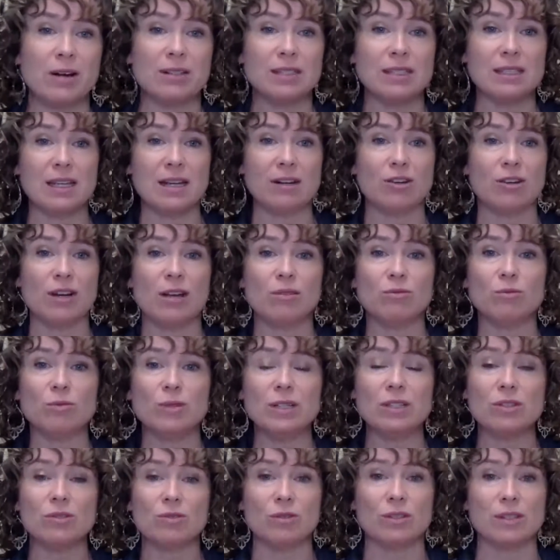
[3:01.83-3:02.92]
Parent Center and
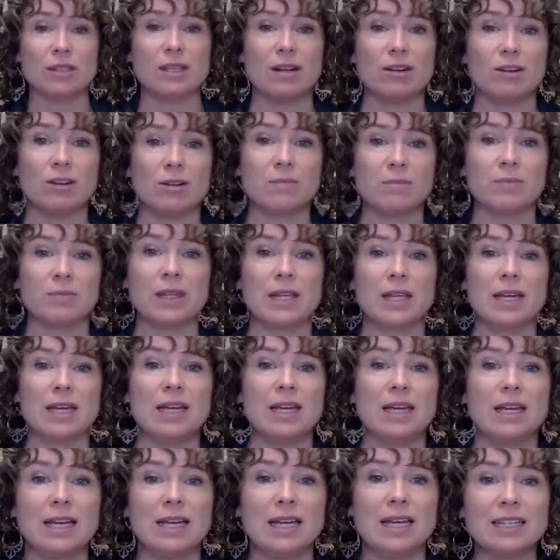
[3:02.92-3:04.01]
Resource Center.
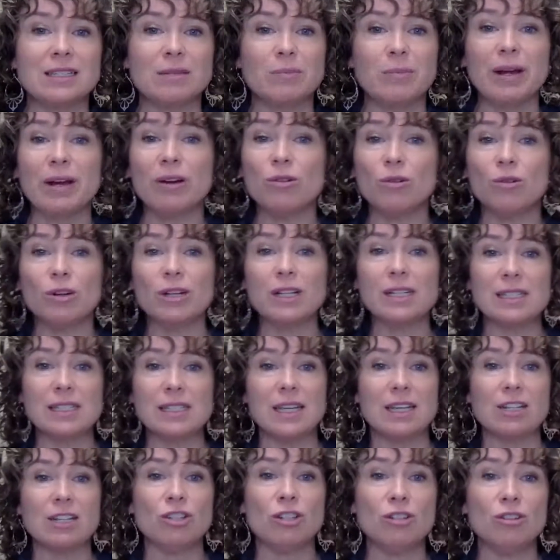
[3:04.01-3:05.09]
It's a parent
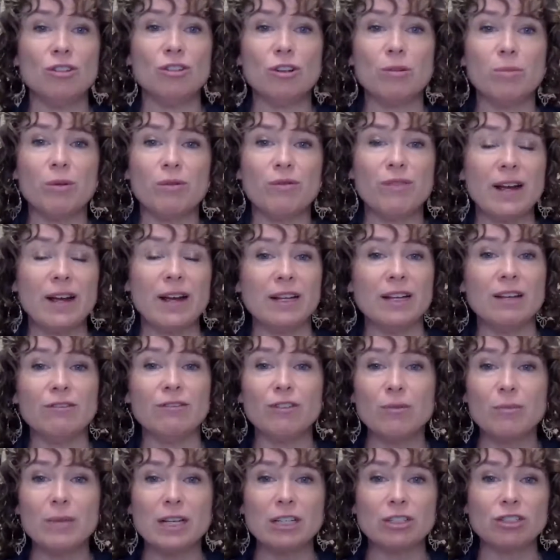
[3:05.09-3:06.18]
organization who can provide
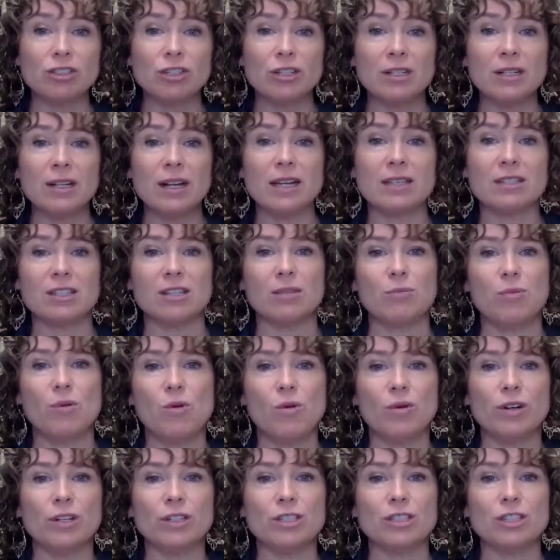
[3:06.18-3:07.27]
information and
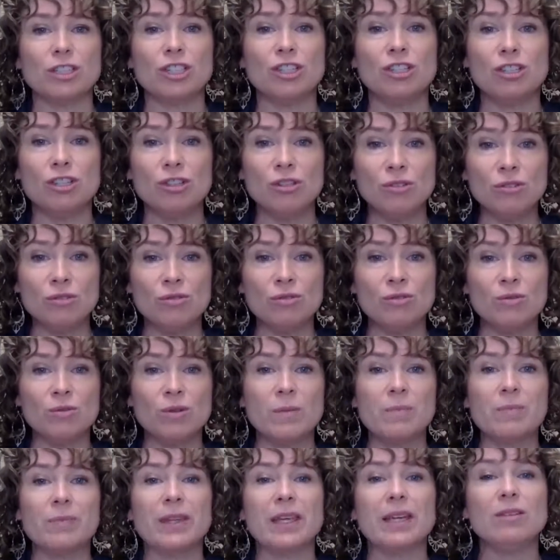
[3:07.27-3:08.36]
support to you
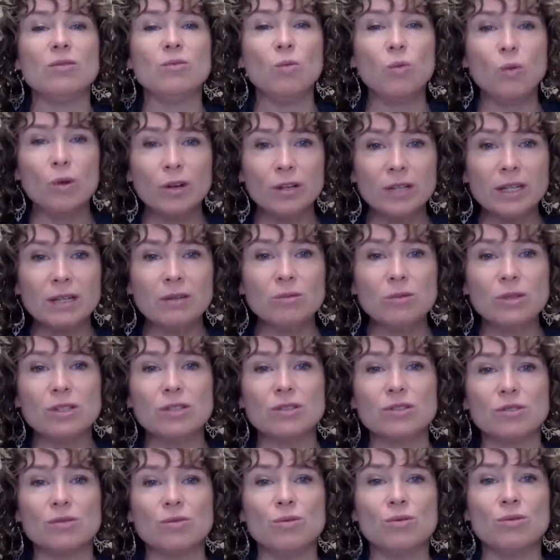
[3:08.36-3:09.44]
in working with
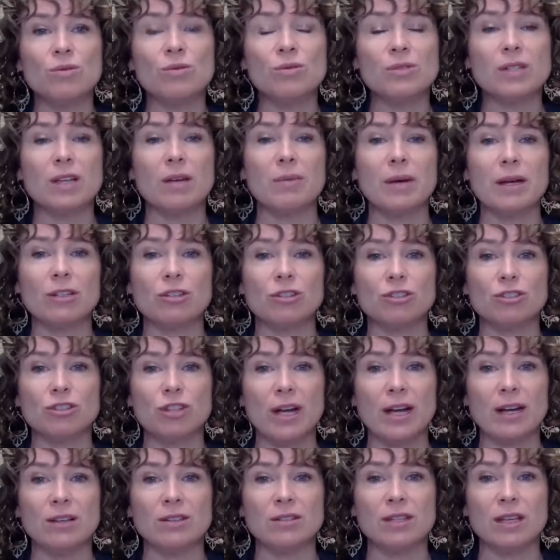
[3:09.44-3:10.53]
schools about your
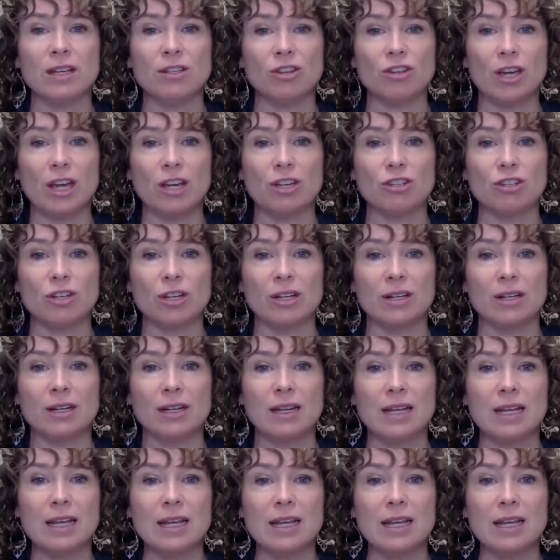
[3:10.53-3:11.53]
child's education.